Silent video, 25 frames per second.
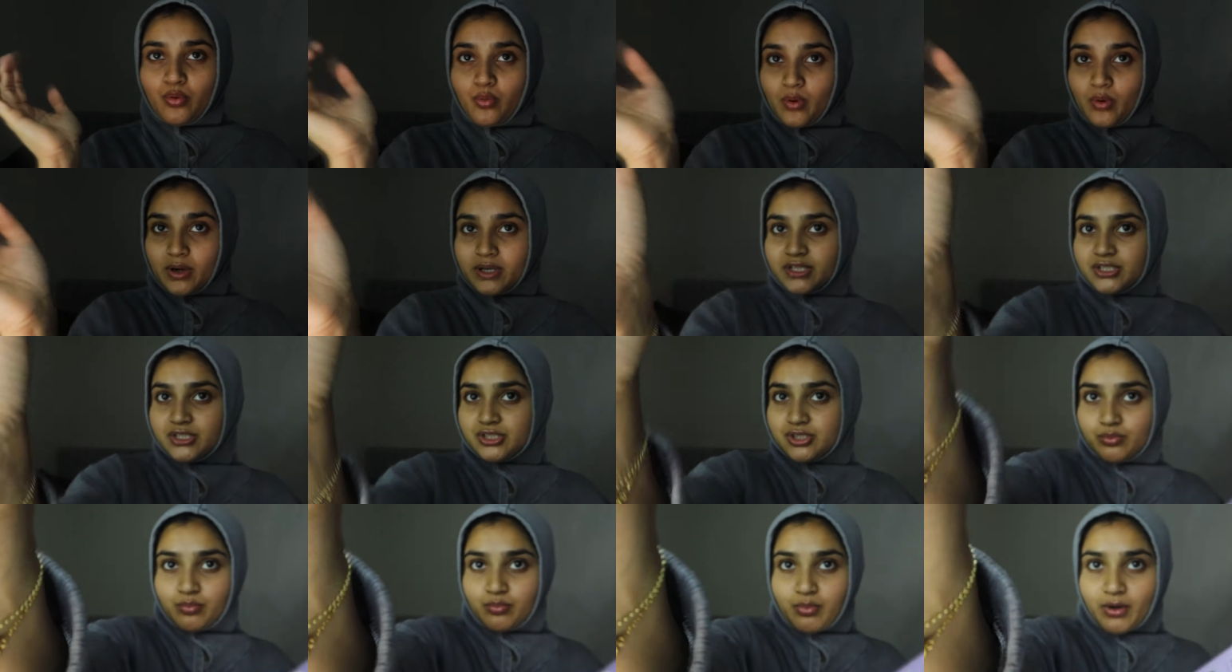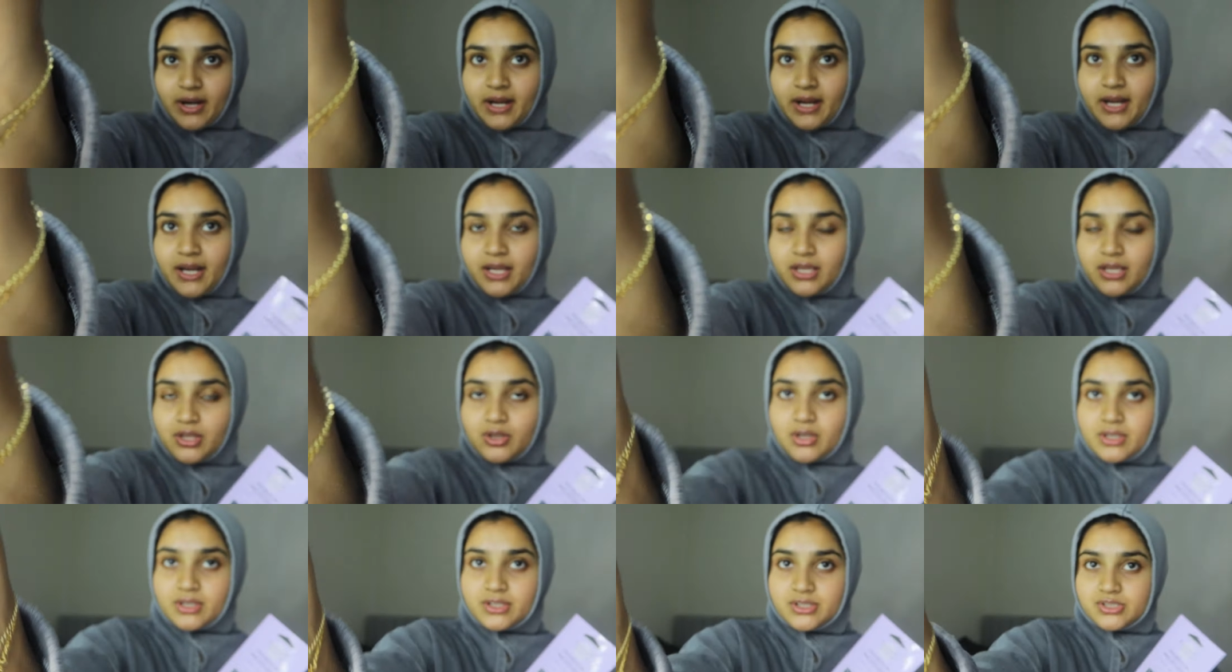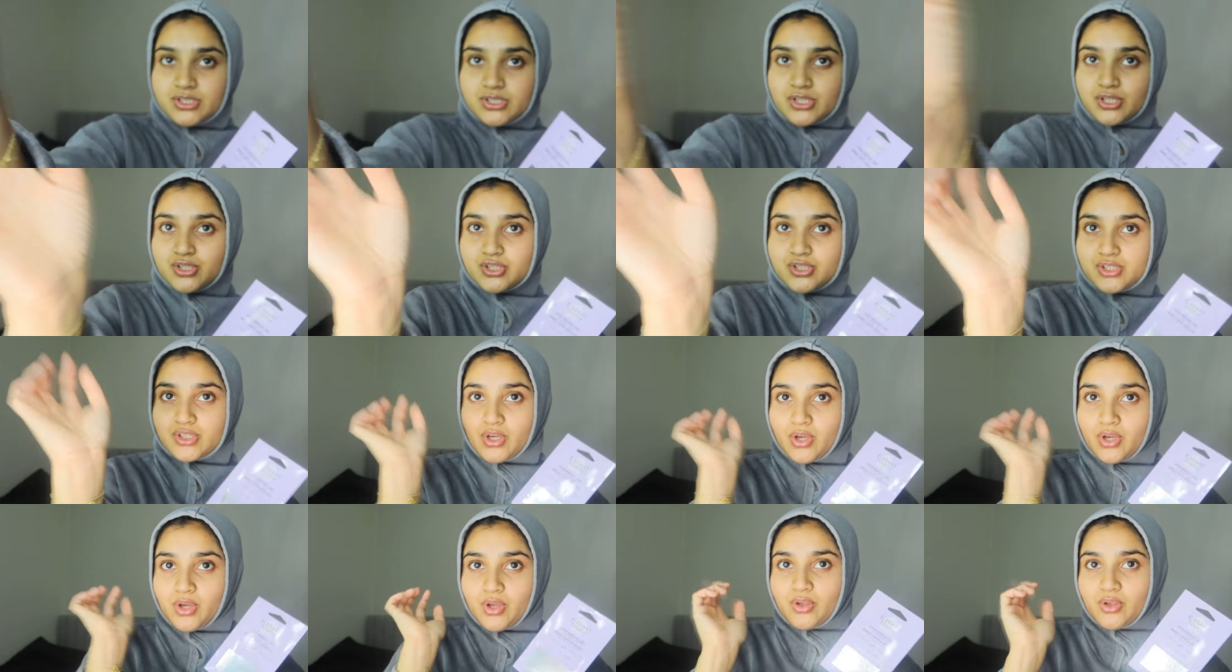wanting to pray, you can just